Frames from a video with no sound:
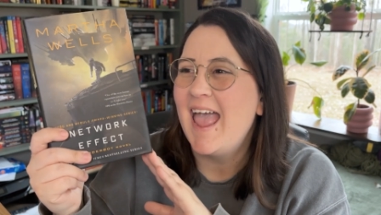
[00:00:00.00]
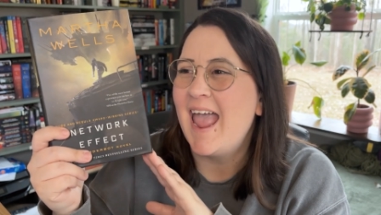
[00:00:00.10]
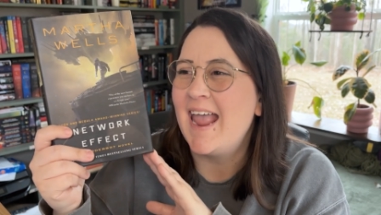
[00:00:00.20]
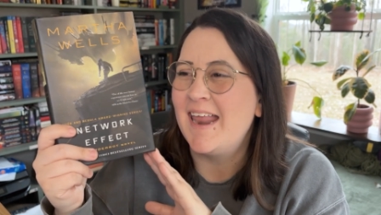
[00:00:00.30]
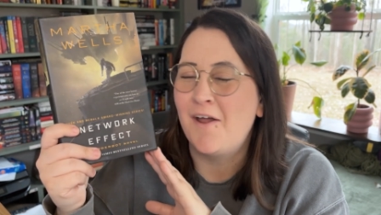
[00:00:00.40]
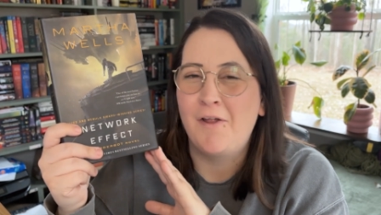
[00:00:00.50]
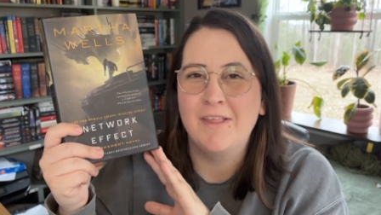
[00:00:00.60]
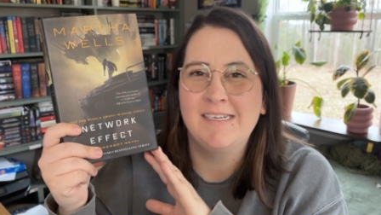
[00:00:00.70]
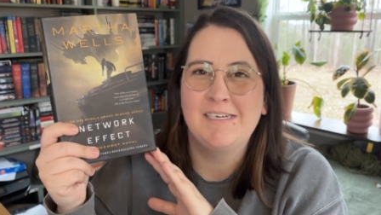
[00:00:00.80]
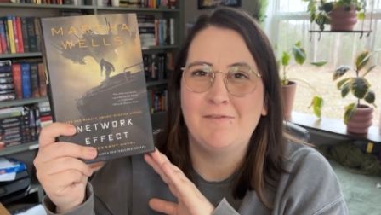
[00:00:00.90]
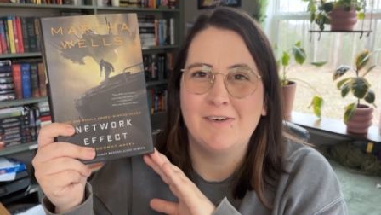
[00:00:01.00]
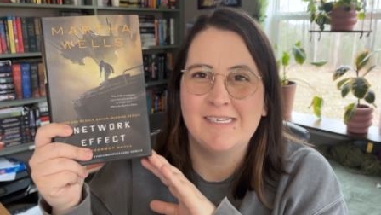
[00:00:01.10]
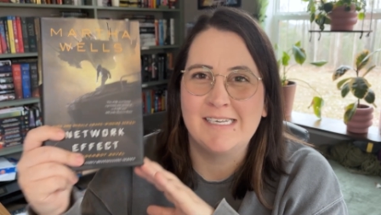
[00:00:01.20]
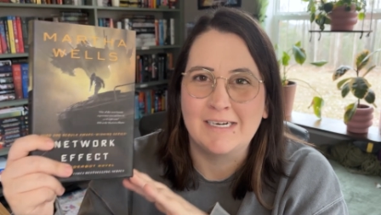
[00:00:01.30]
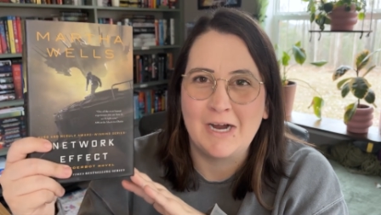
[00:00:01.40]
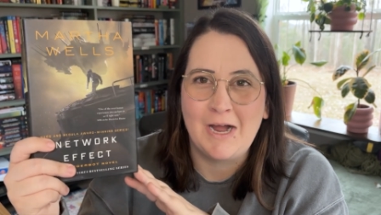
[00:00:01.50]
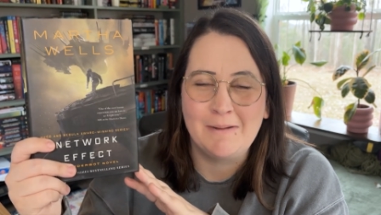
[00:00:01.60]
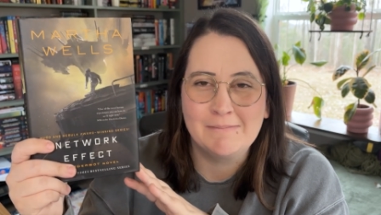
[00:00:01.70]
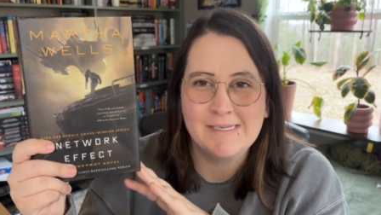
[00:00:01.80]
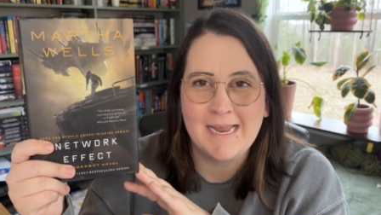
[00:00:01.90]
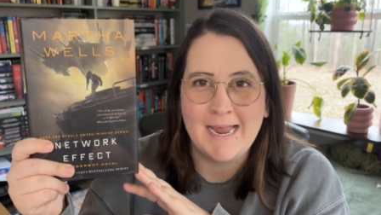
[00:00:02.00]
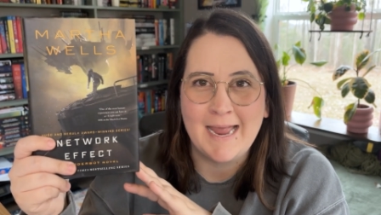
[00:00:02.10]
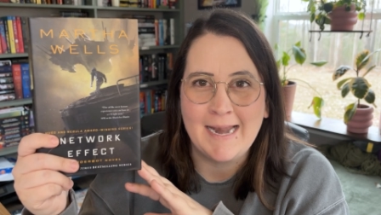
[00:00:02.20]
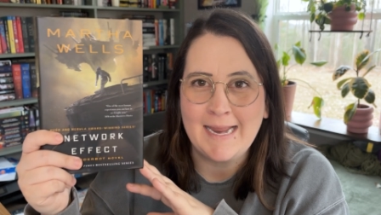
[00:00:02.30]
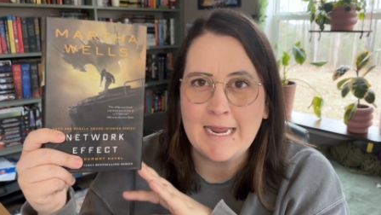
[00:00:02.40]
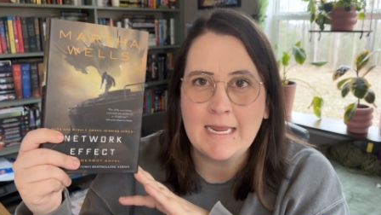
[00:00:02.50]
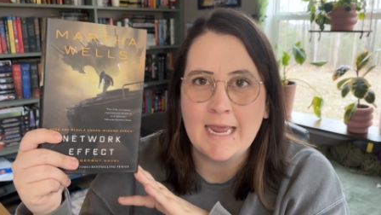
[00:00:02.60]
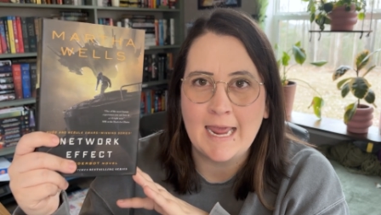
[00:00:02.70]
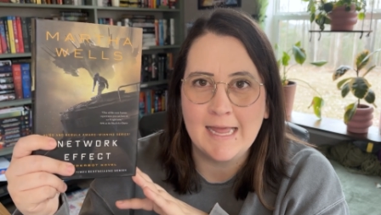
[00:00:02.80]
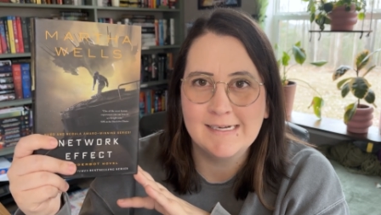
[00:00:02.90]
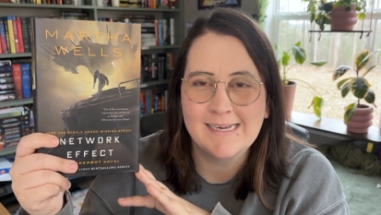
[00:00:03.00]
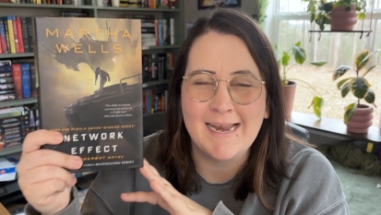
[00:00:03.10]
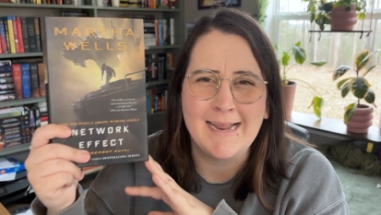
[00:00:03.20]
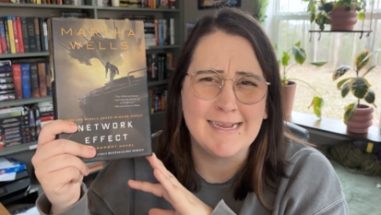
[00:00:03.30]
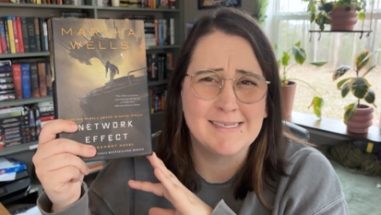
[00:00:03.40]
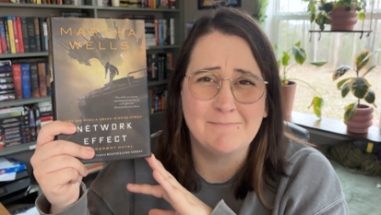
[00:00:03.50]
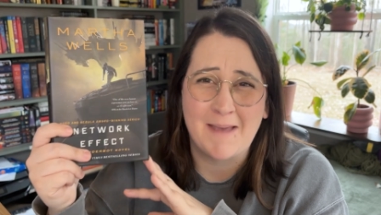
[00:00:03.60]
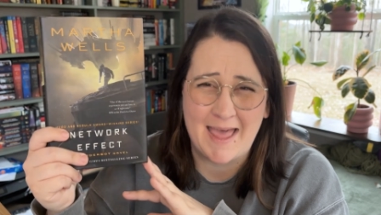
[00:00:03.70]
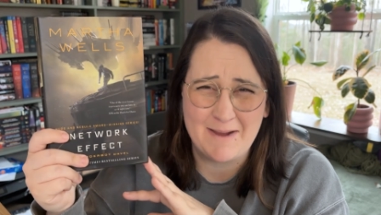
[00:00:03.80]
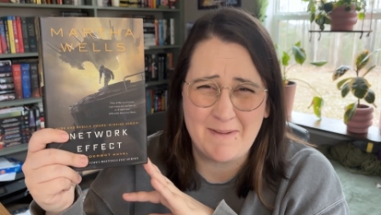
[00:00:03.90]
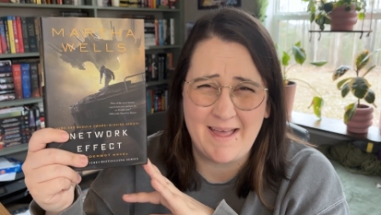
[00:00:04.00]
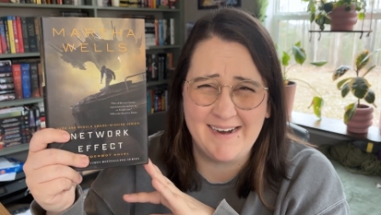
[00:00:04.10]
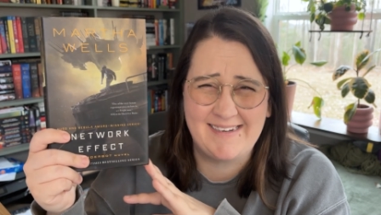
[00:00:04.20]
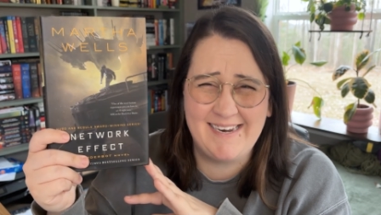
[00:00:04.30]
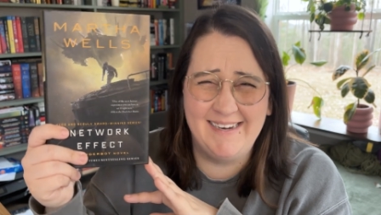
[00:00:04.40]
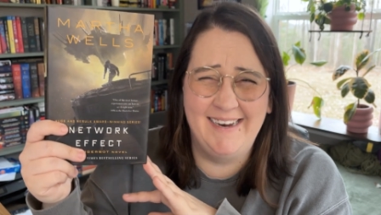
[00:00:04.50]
and all these different sitcoms, and he can't, and he's mad about it.